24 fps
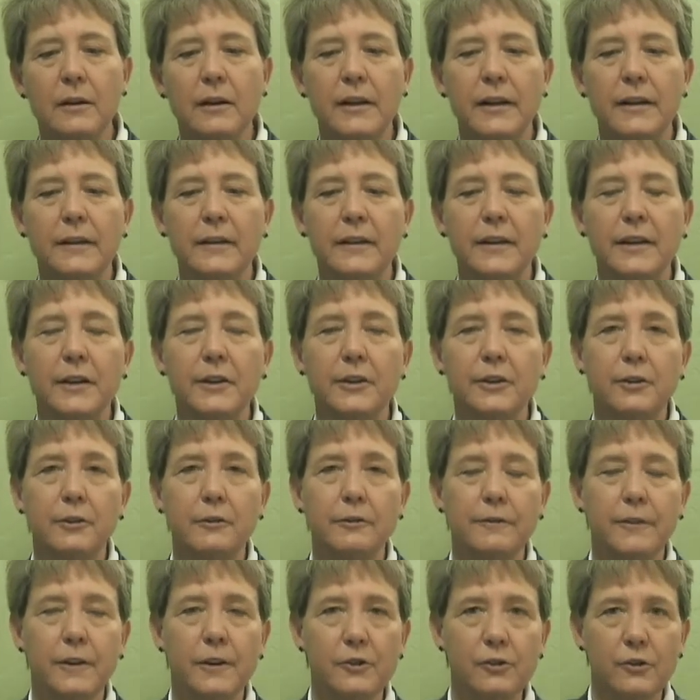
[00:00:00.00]
can lead to
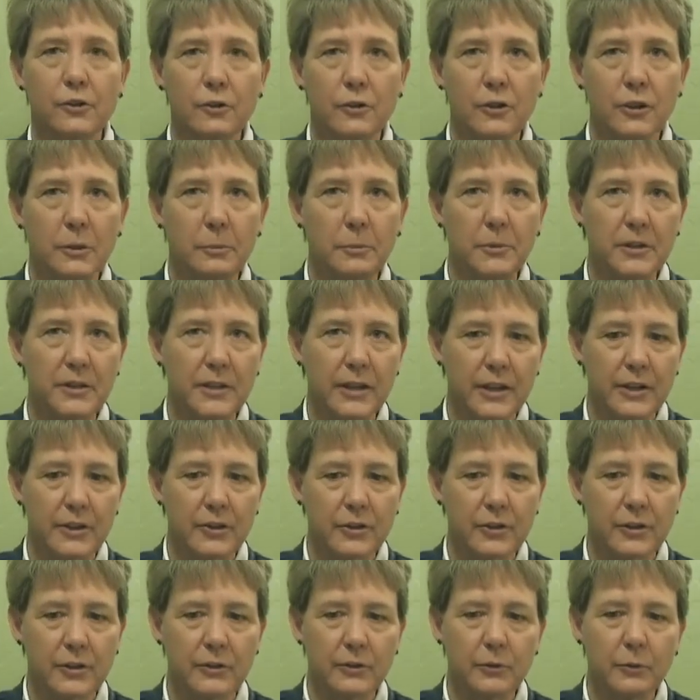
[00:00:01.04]
functional
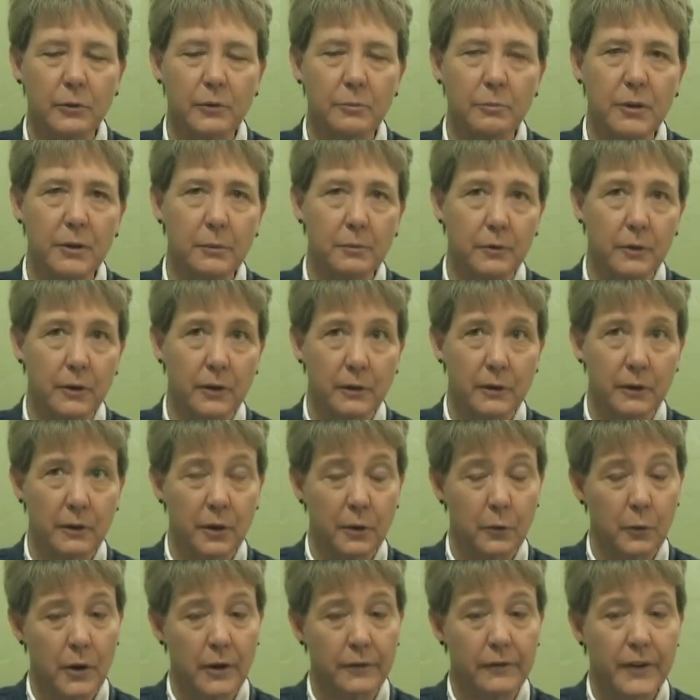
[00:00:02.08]
limitations with people
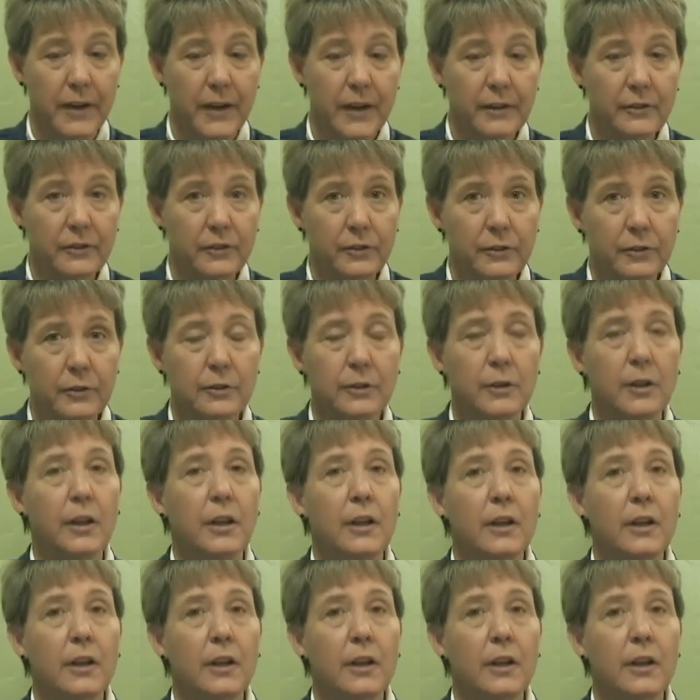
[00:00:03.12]
who have cancer